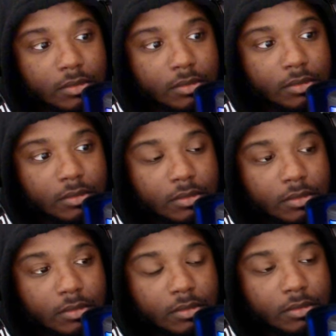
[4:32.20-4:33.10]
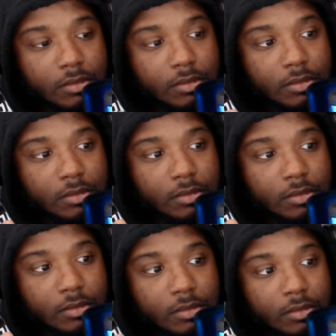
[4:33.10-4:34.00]

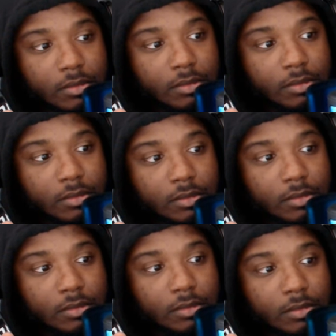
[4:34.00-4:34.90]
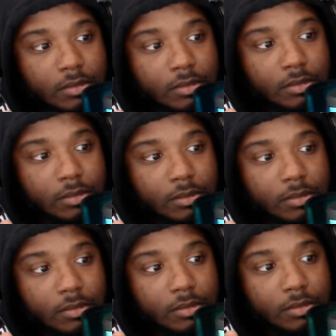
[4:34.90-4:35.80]
No words are spoken by the person on screen.